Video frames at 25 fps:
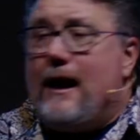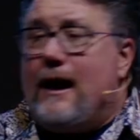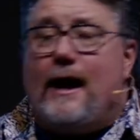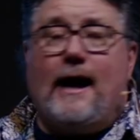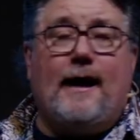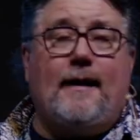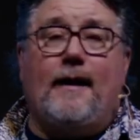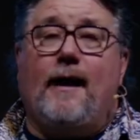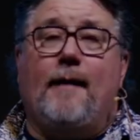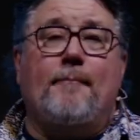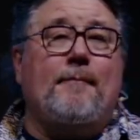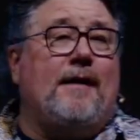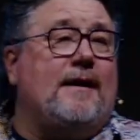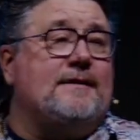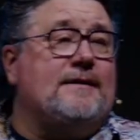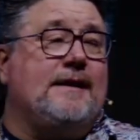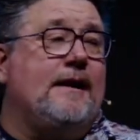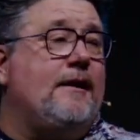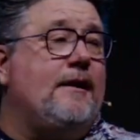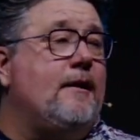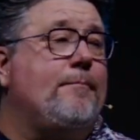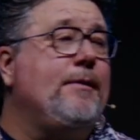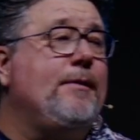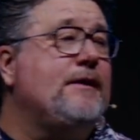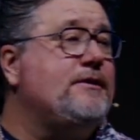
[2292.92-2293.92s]
I'm not
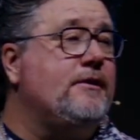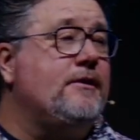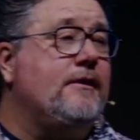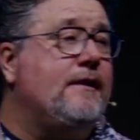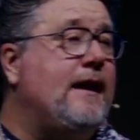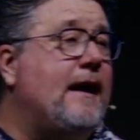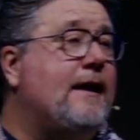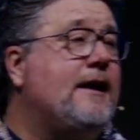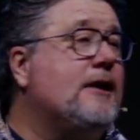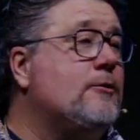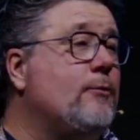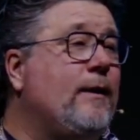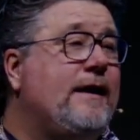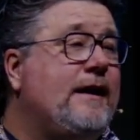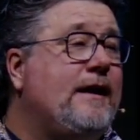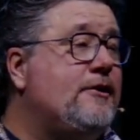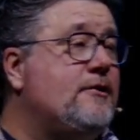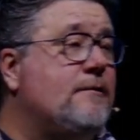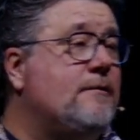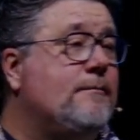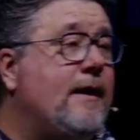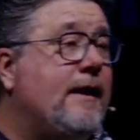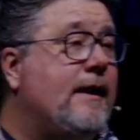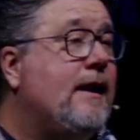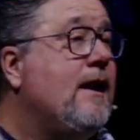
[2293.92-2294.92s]
standing here preaching today because we
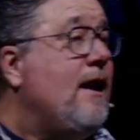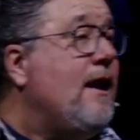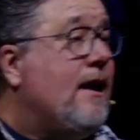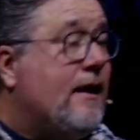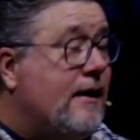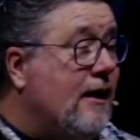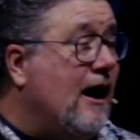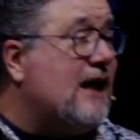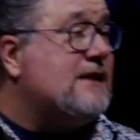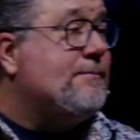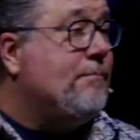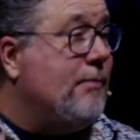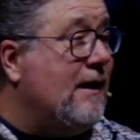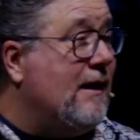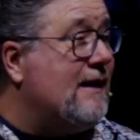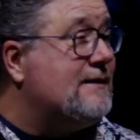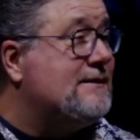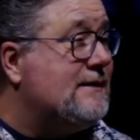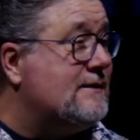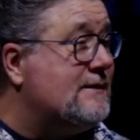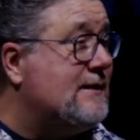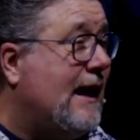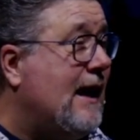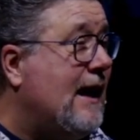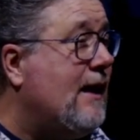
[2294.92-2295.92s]
need your money. God's
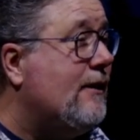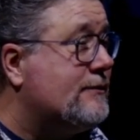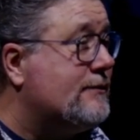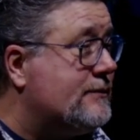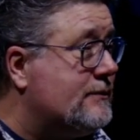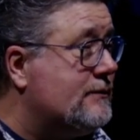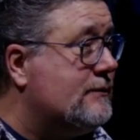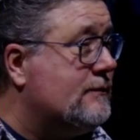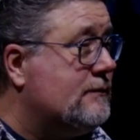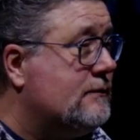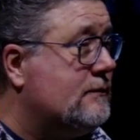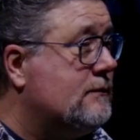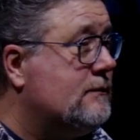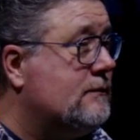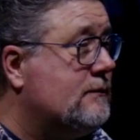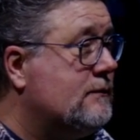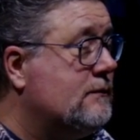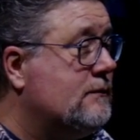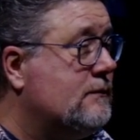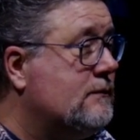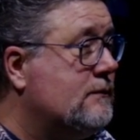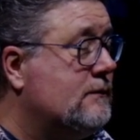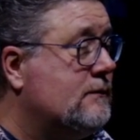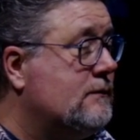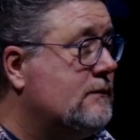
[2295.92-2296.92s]
blessed this house.
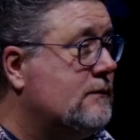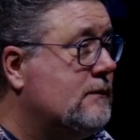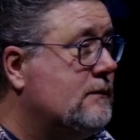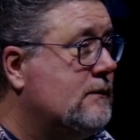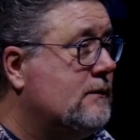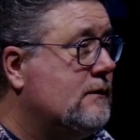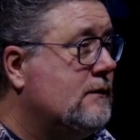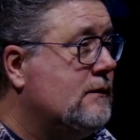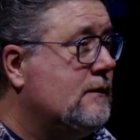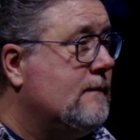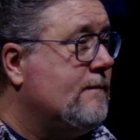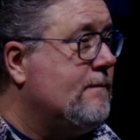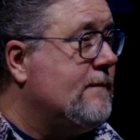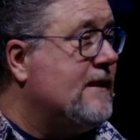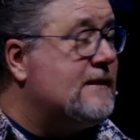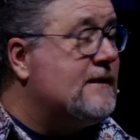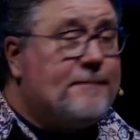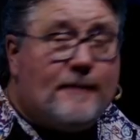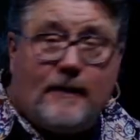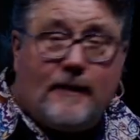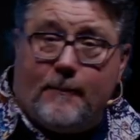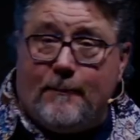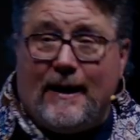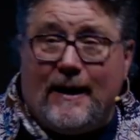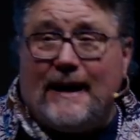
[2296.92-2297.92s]

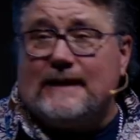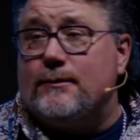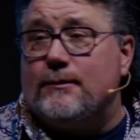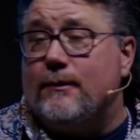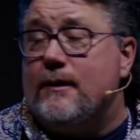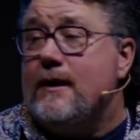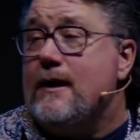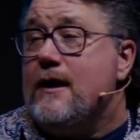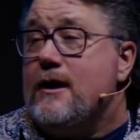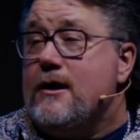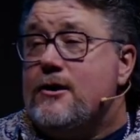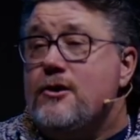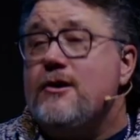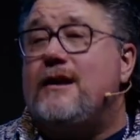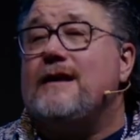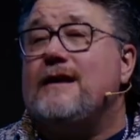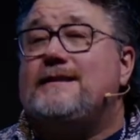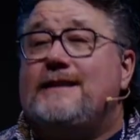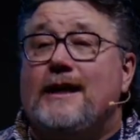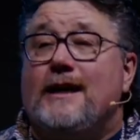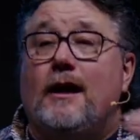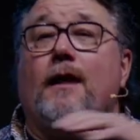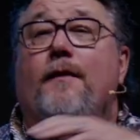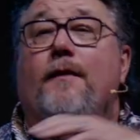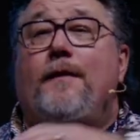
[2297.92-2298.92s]
It's been amazing. You can
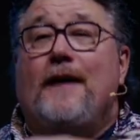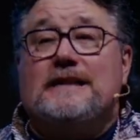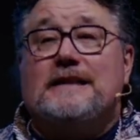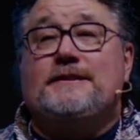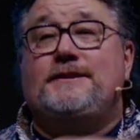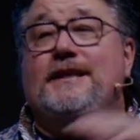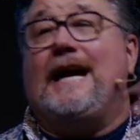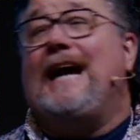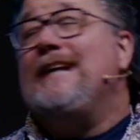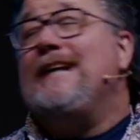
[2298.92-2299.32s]
see all the things